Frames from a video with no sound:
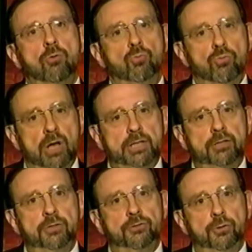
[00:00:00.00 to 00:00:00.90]

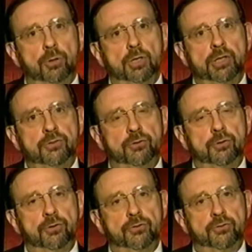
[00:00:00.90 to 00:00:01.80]
regulatory
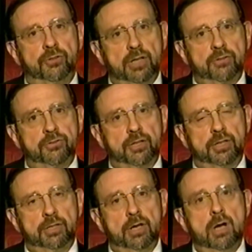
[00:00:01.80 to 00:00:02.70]

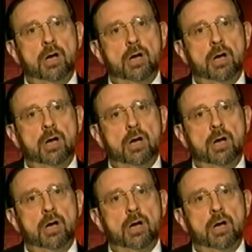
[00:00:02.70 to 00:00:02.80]
jurisdiction